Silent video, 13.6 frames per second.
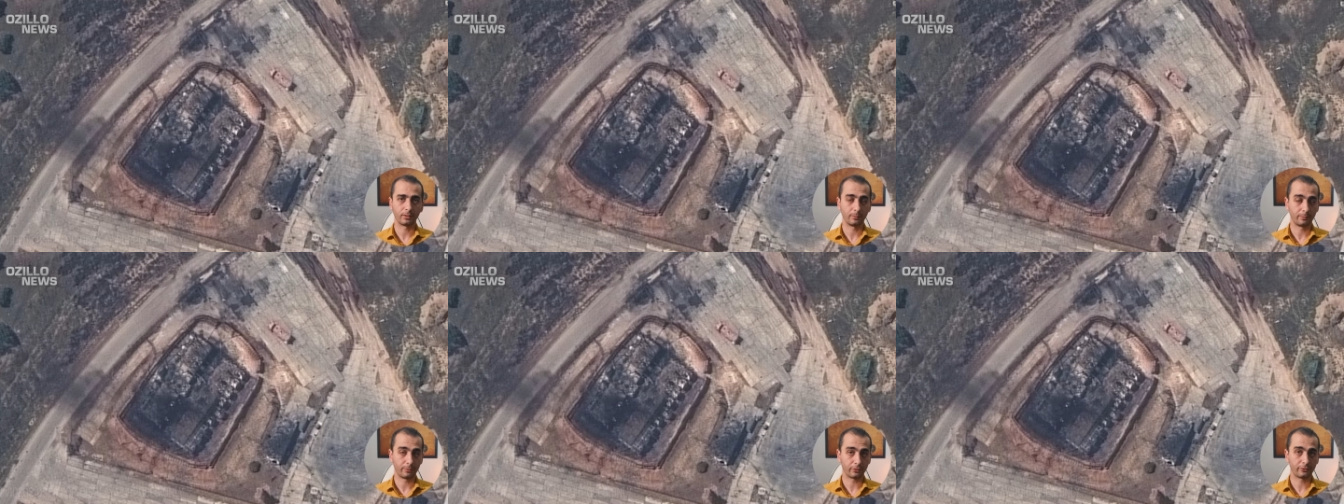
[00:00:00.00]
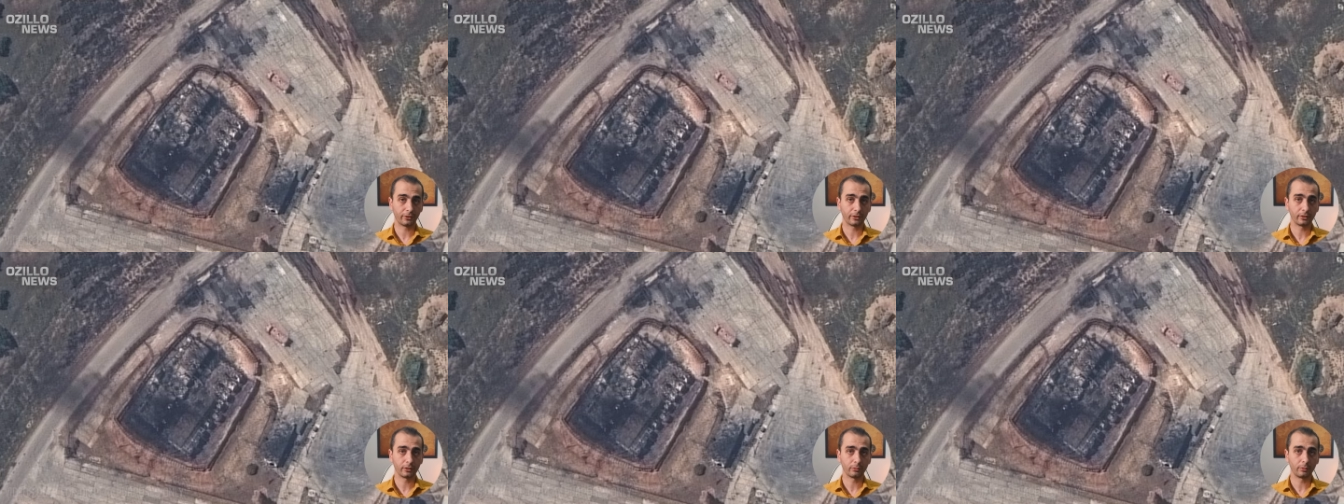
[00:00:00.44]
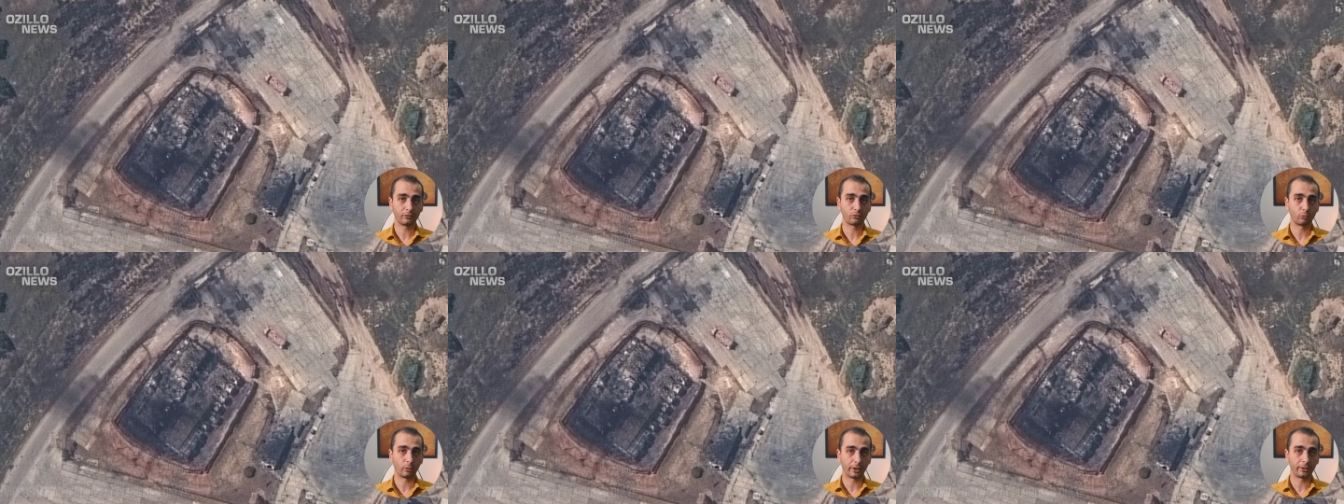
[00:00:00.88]
in particular
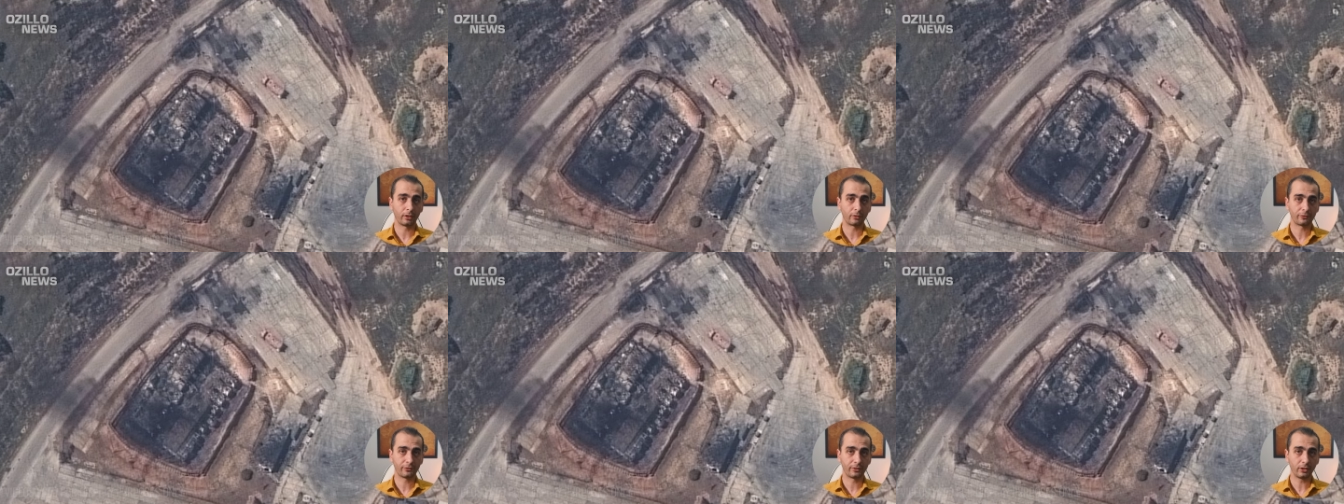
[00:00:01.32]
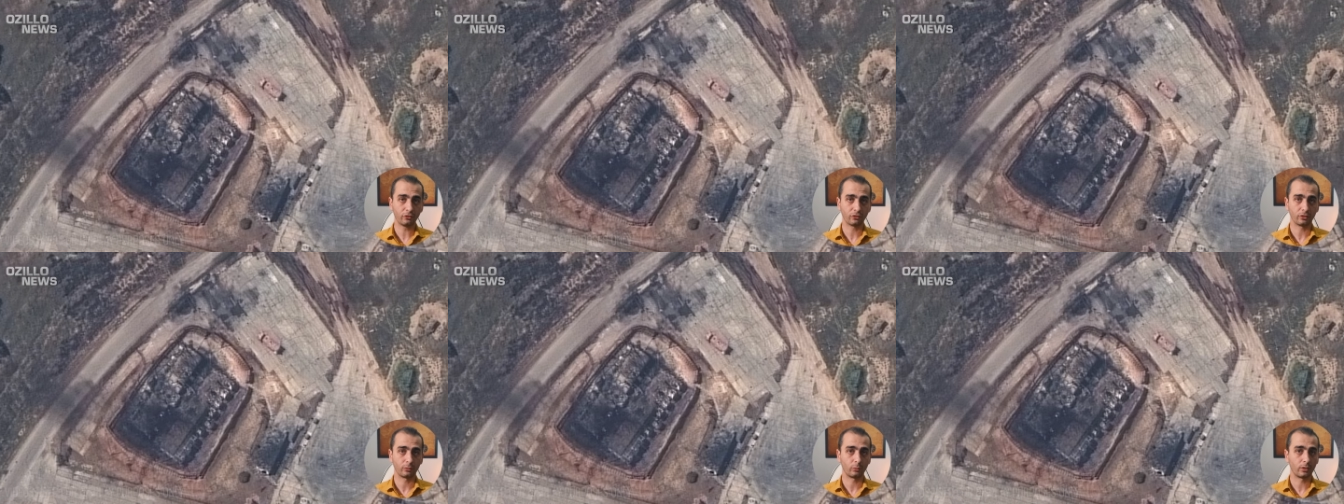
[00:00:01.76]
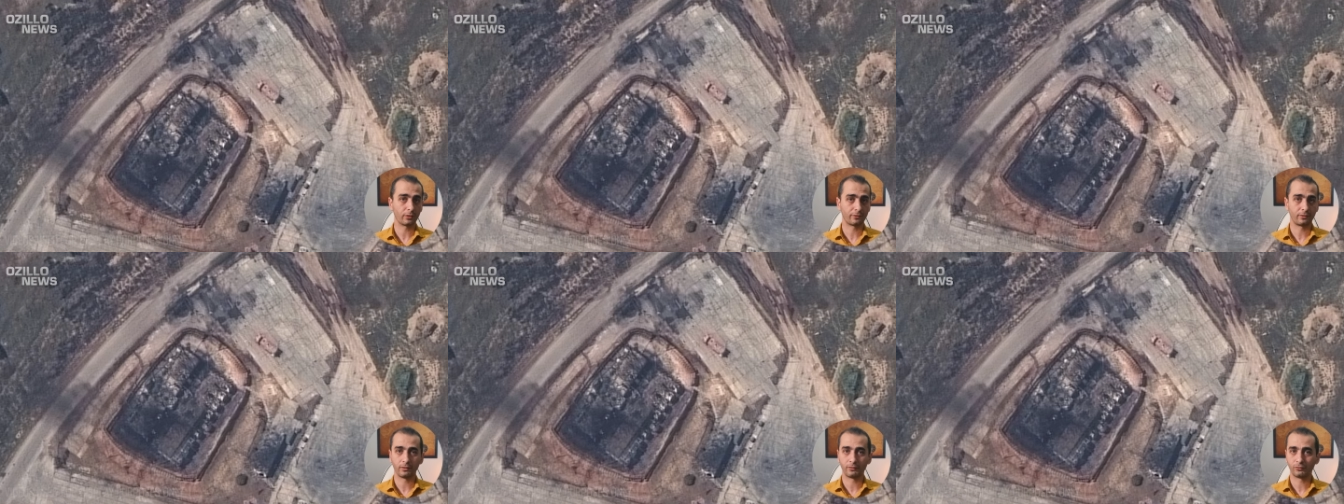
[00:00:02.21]
its radar station,
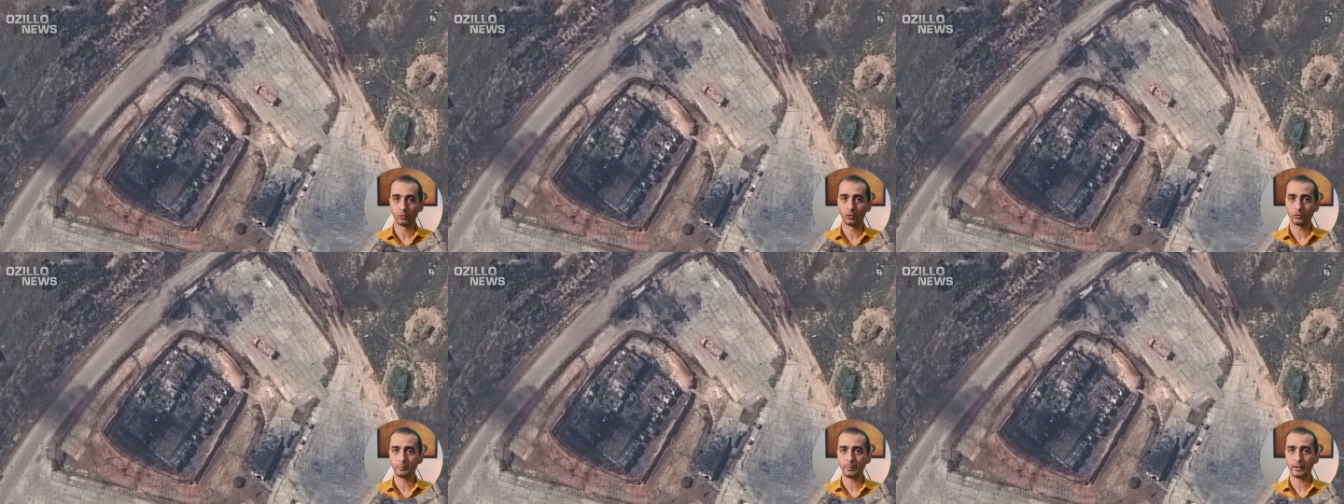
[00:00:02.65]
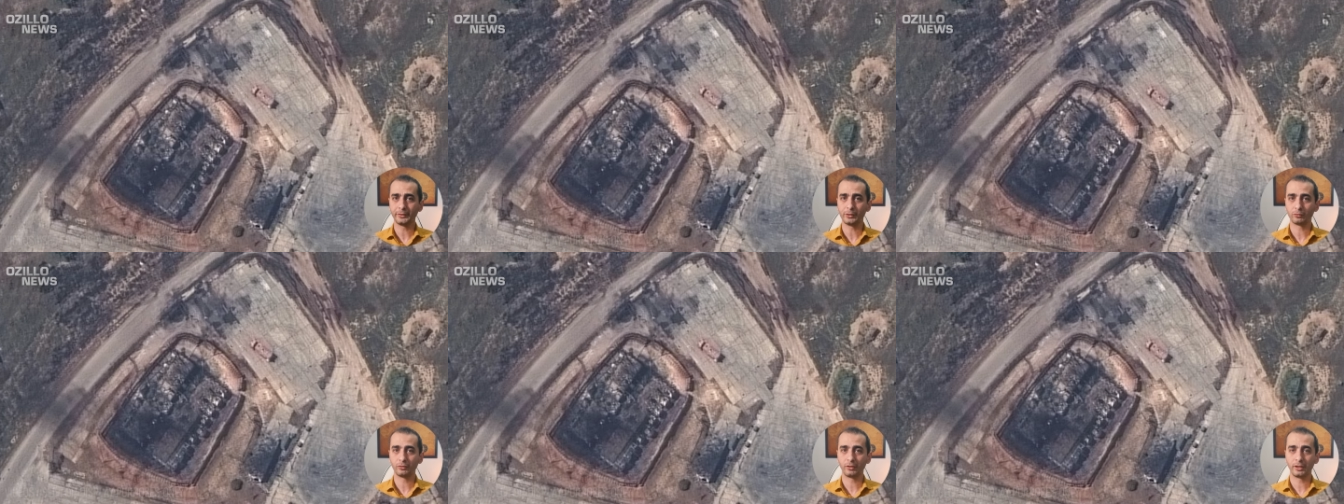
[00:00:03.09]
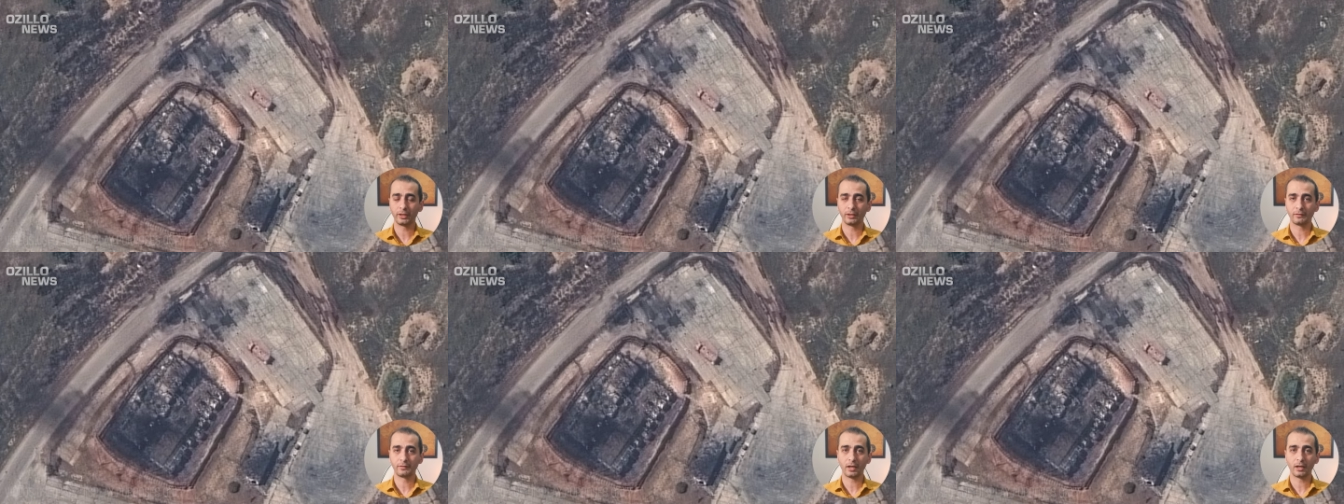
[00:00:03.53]
was destroyed by
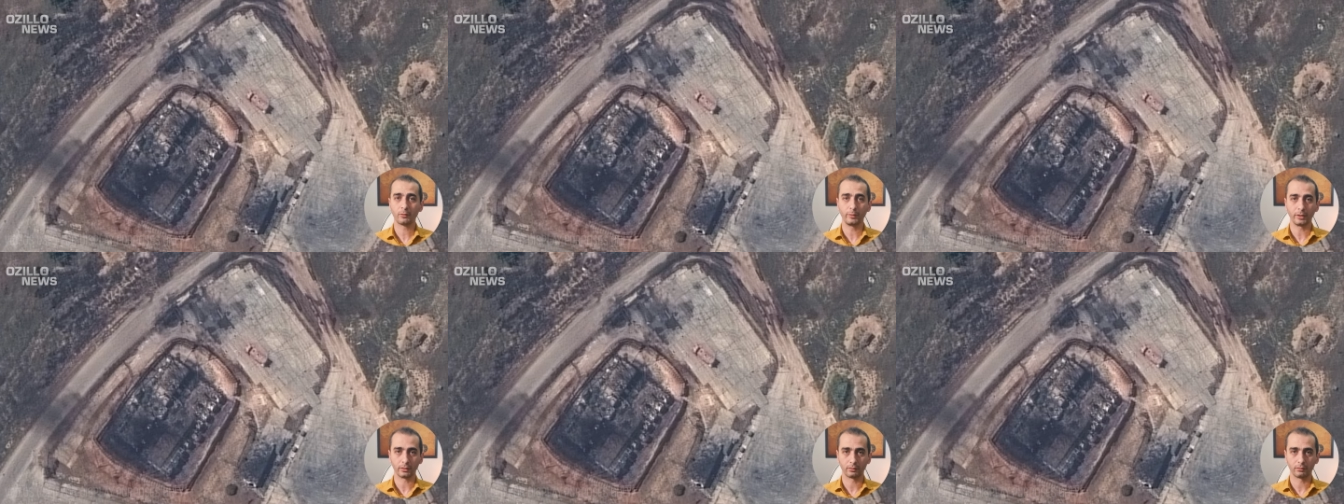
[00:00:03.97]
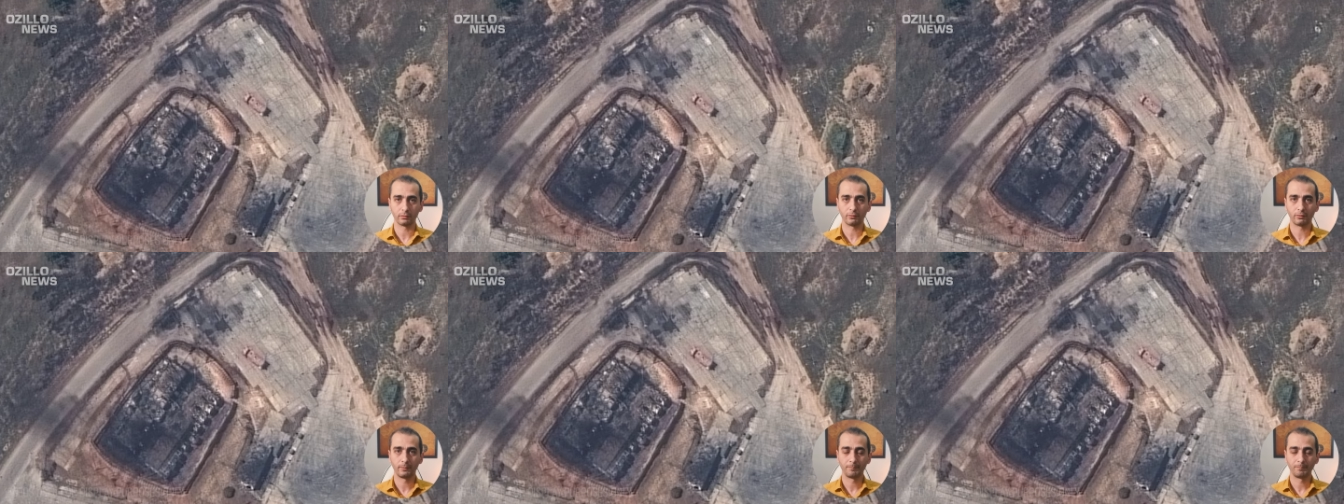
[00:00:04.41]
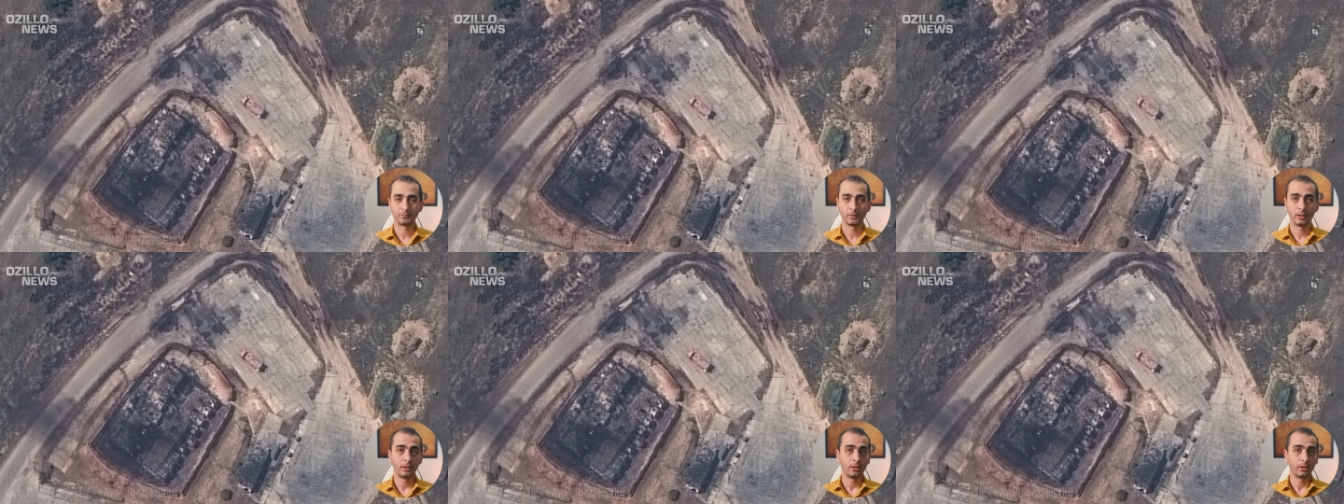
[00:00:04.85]
Ukrainian attack vehicles.
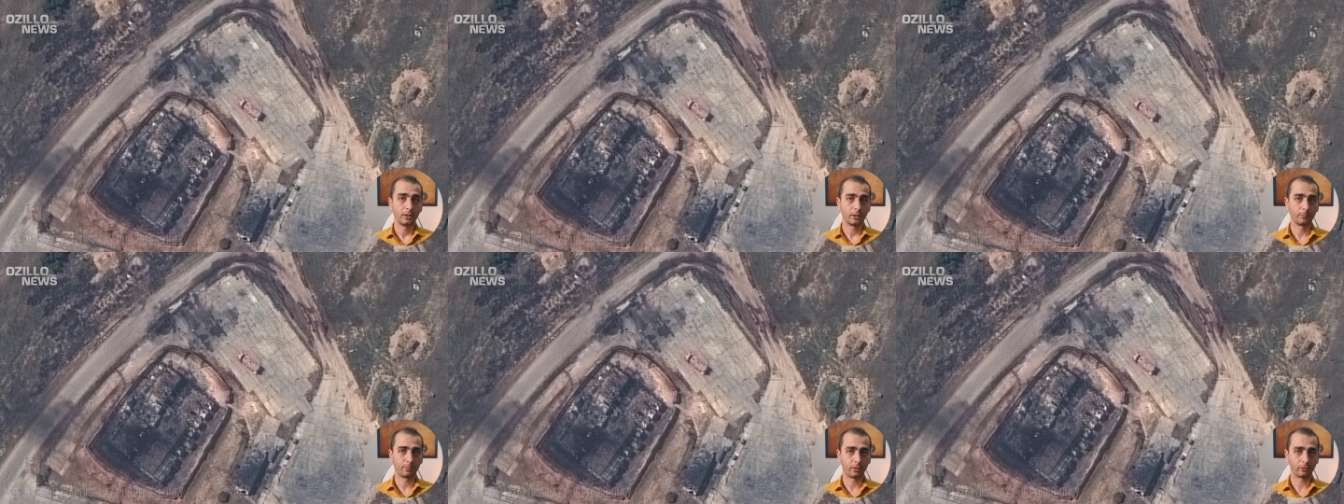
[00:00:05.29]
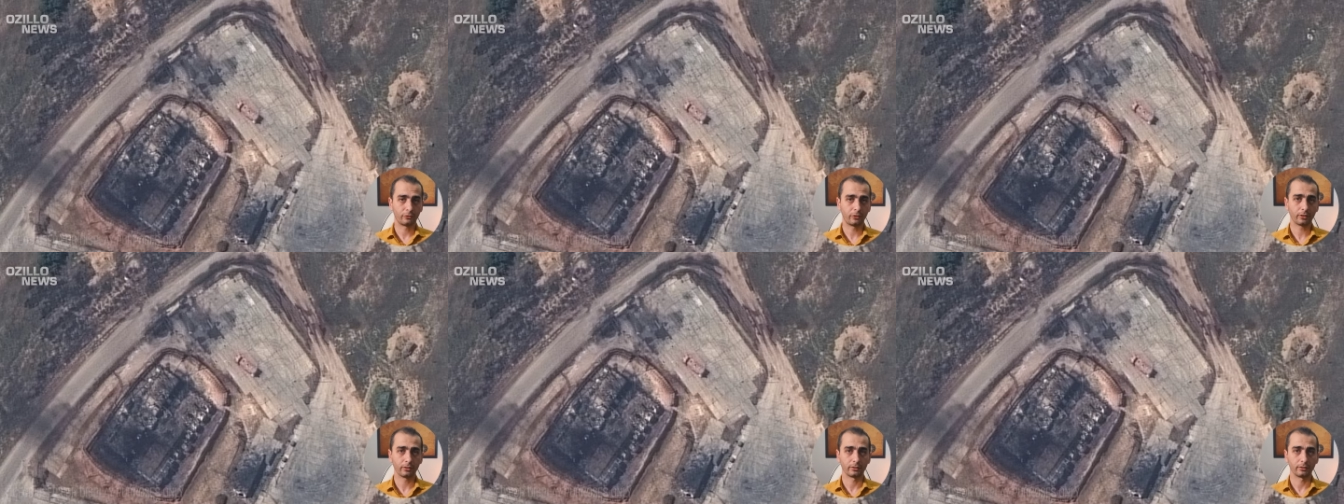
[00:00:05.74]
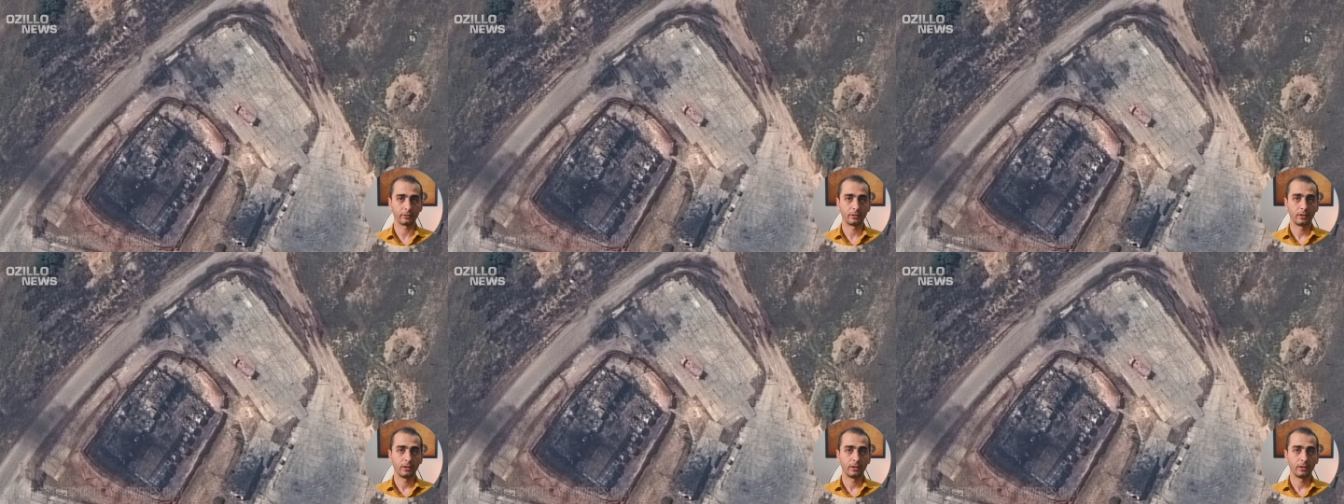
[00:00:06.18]
In particular,